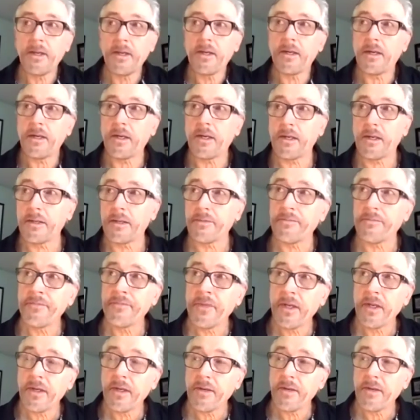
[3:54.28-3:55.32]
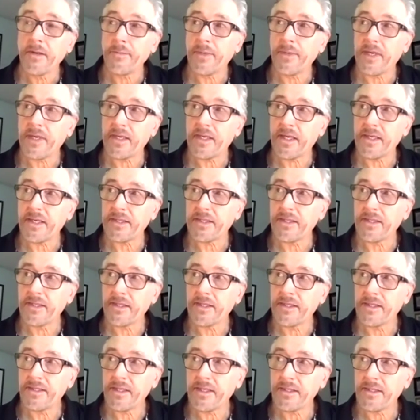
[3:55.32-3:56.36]
But I
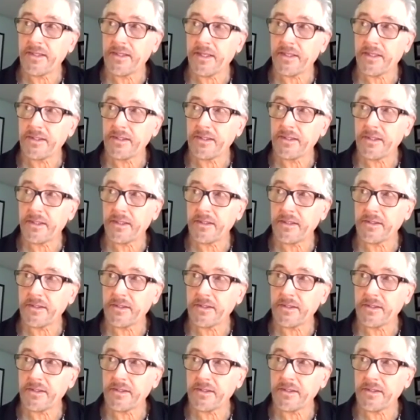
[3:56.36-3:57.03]
think that